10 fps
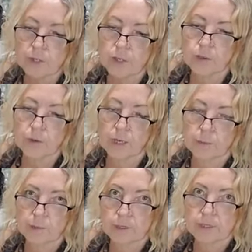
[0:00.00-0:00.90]

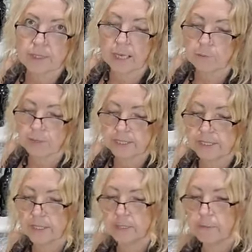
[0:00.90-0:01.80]
cucumbers, and we
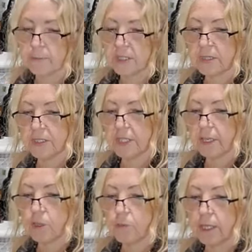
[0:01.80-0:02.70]
did them, this
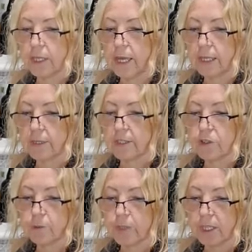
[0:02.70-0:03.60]
particular one has
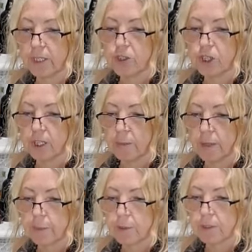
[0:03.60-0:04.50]
turmeric, chili
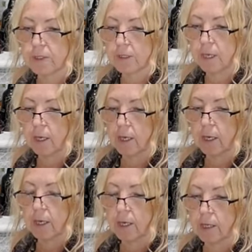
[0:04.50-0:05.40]
peppers,
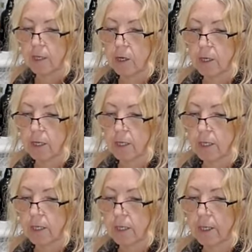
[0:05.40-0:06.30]
garlic,
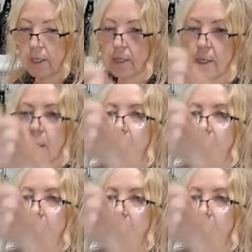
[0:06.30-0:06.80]
and